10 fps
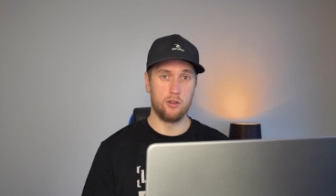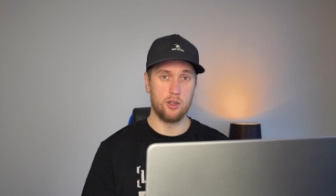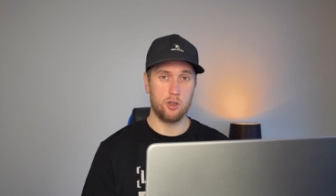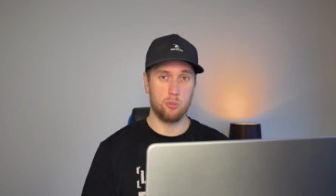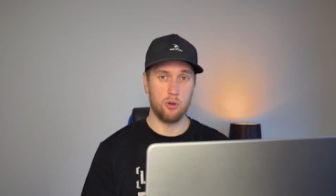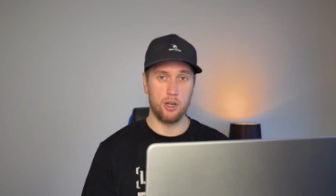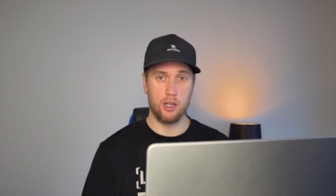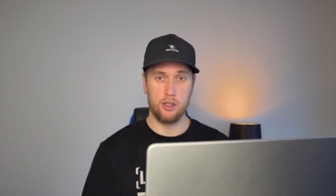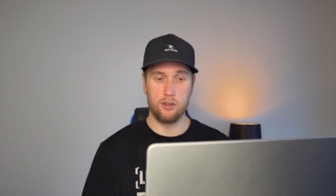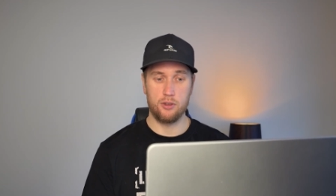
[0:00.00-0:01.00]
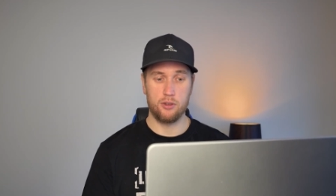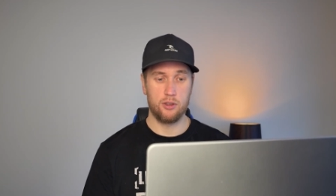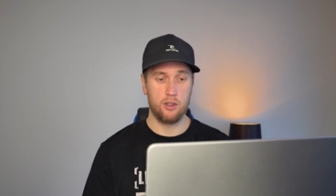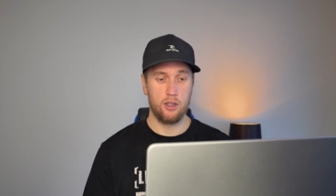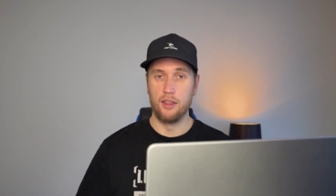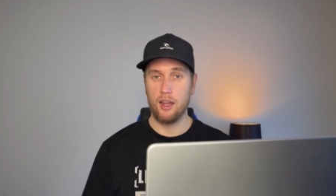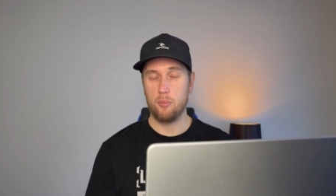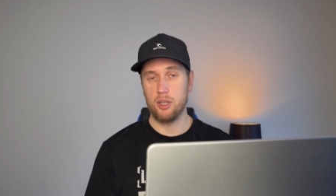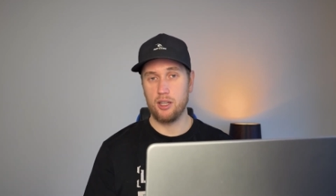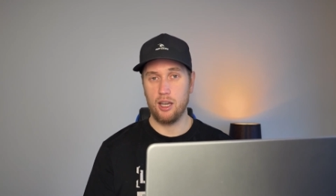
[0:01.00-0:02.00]
disc brands,
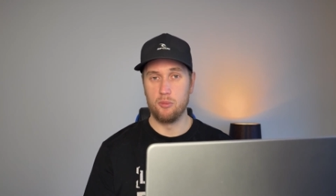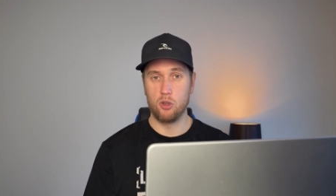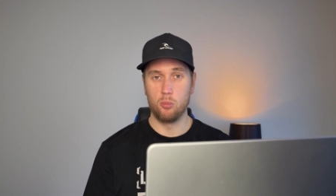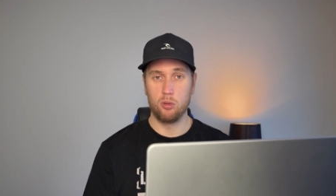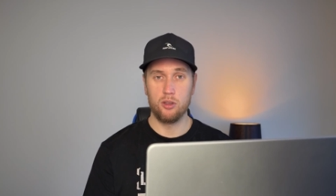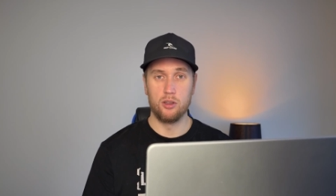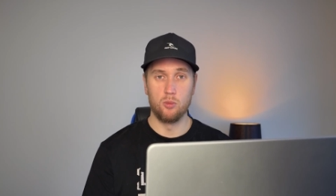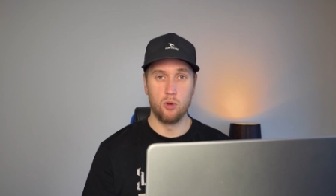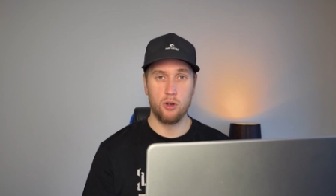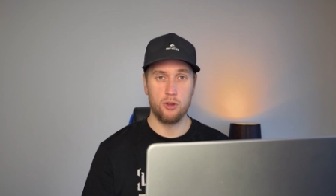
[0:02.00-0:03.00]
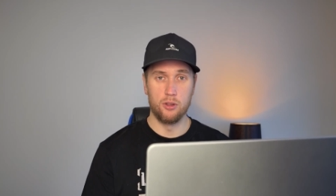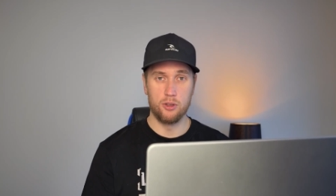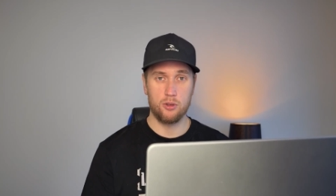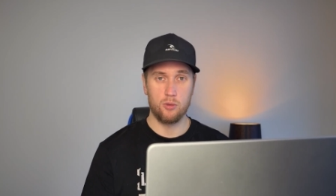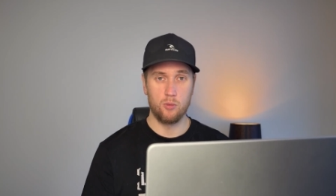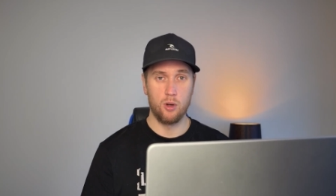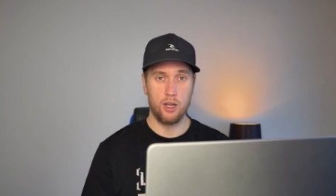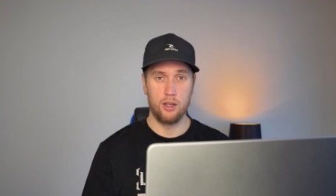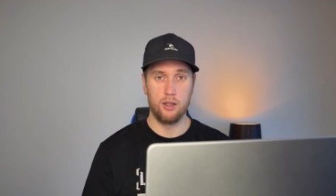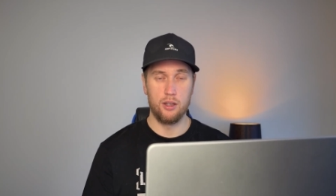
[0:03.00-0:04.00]
that became completely worthless
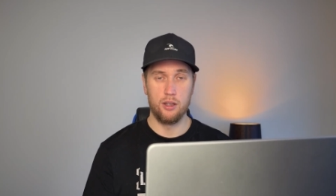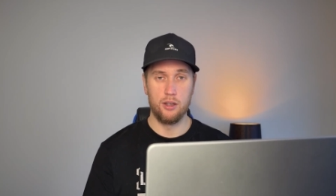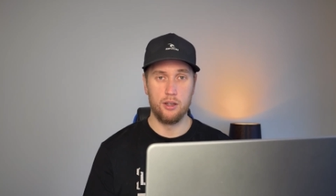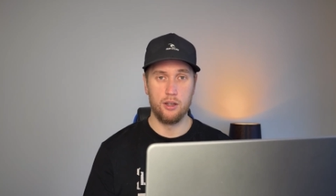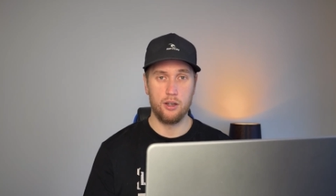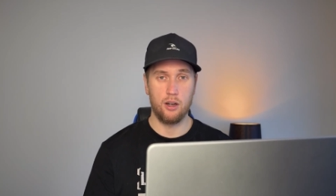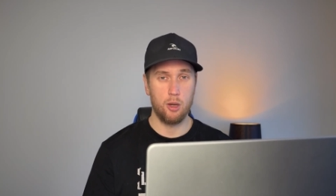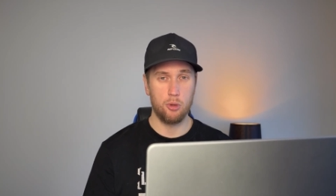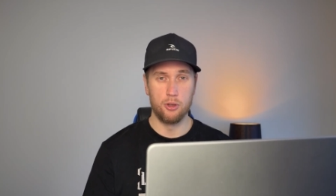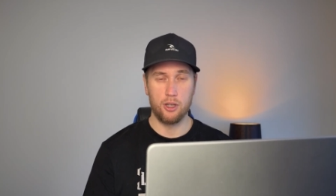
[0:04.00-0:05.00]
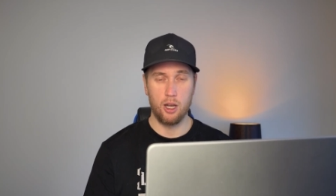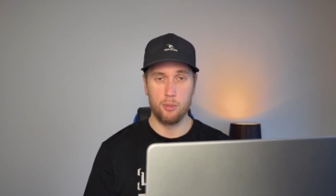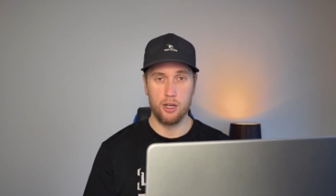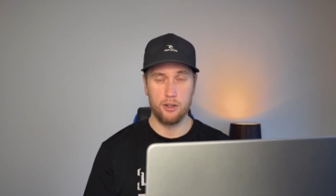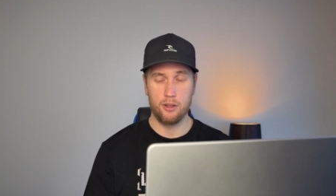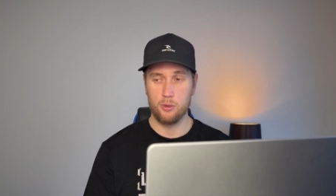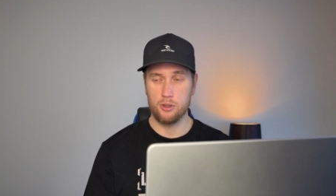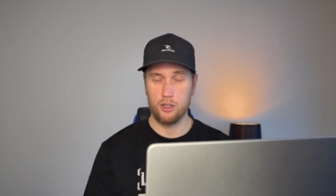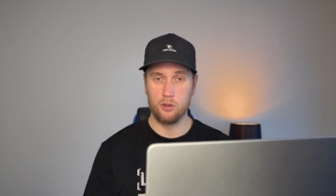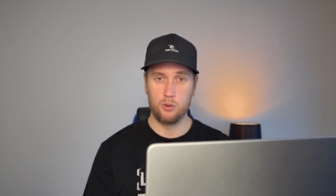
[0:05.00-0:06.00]
when the iPod came out. I think it
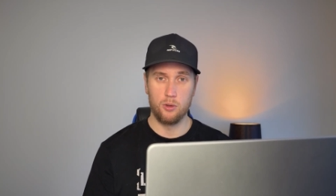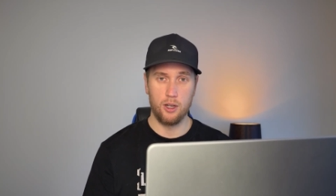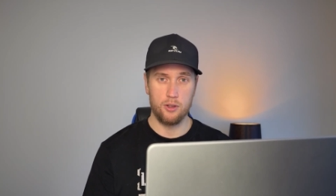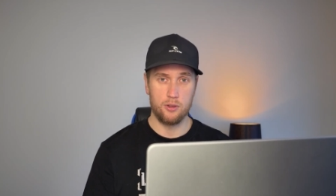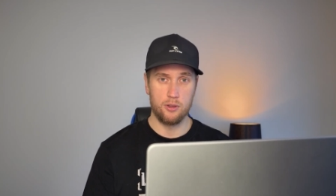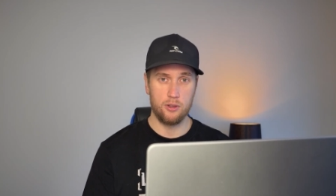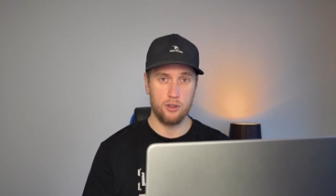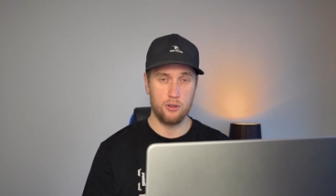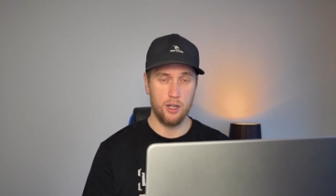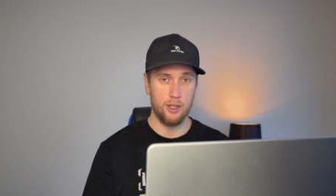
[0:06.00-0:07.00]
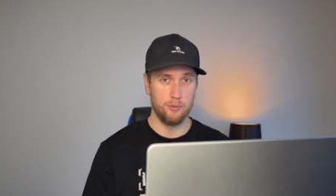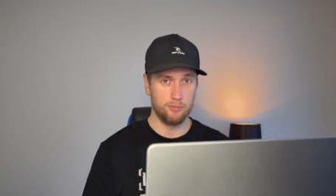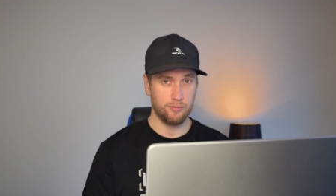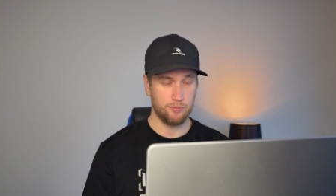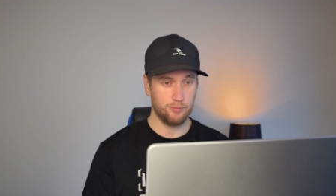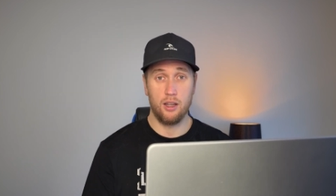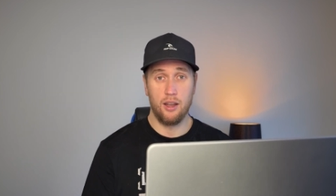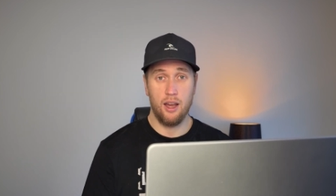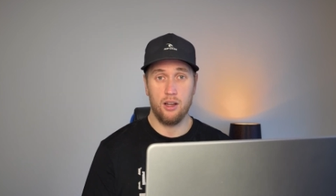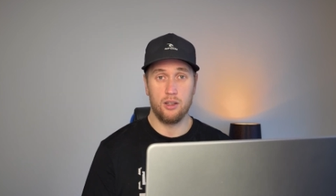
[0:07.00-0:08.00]
was like in 2006 or 8. And
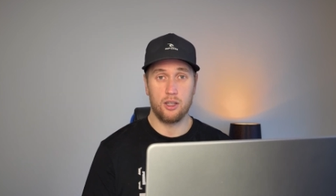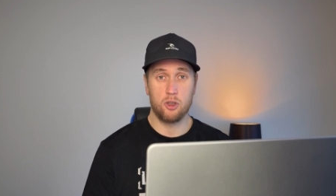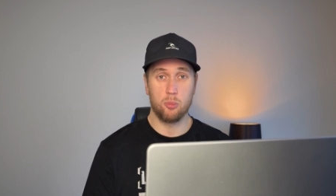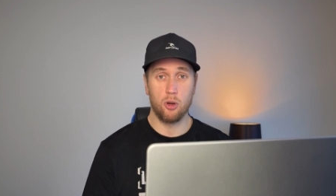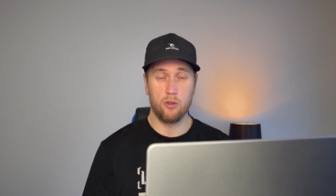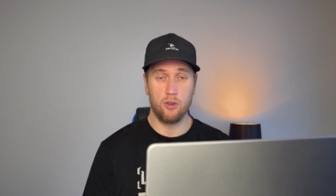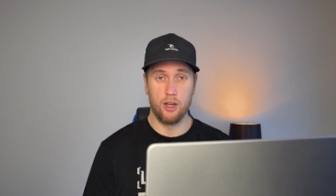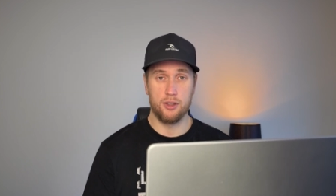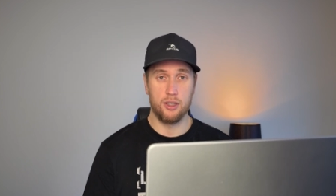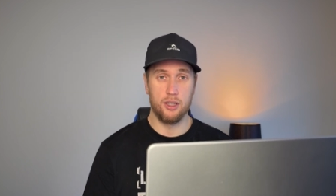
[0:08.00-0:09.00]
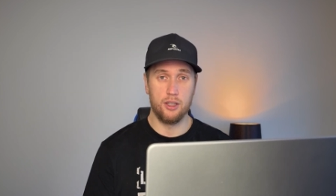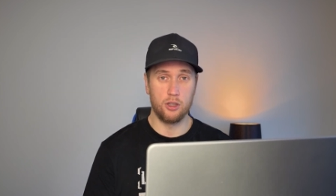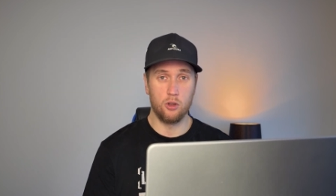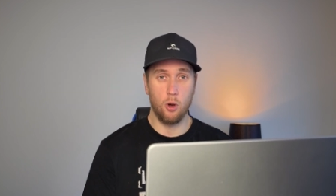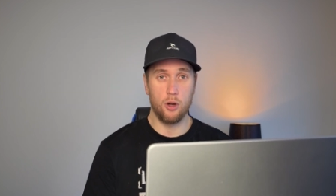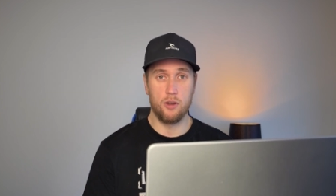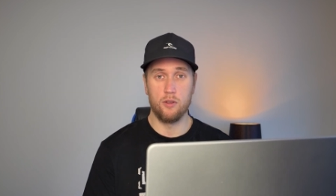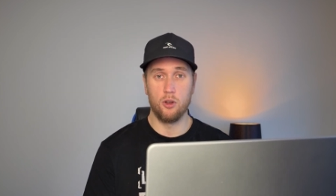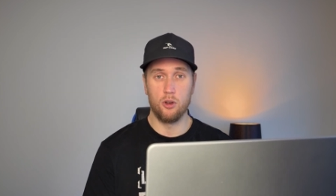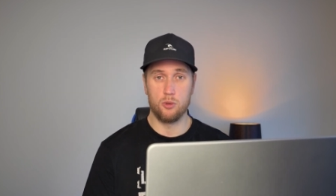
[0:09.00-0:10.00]
then now like Spotify's here, like no one
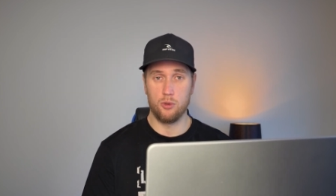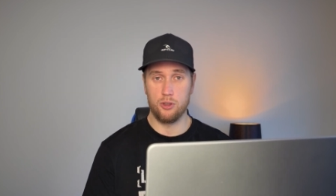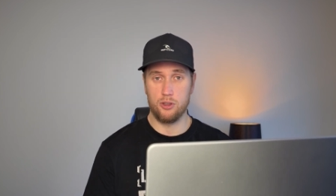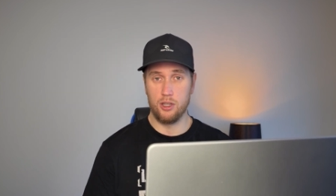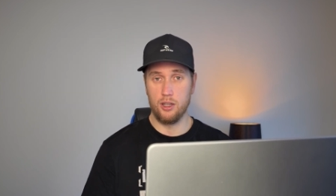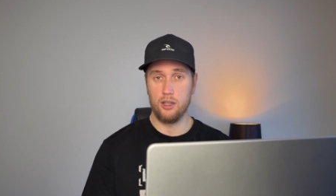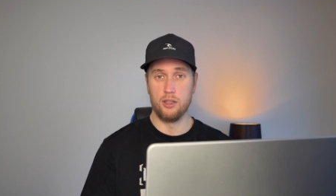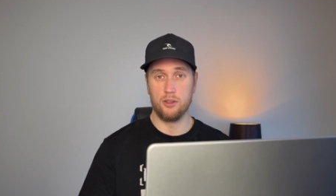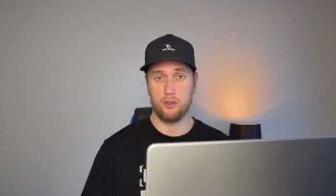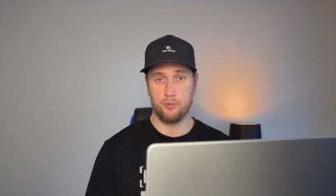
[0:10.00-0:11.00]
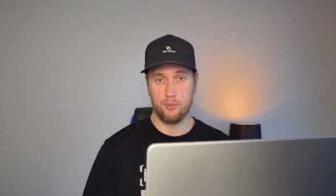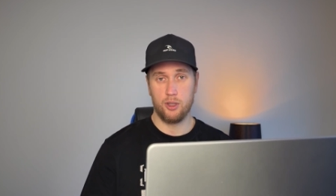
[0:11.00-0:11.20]
even knows what a CD is.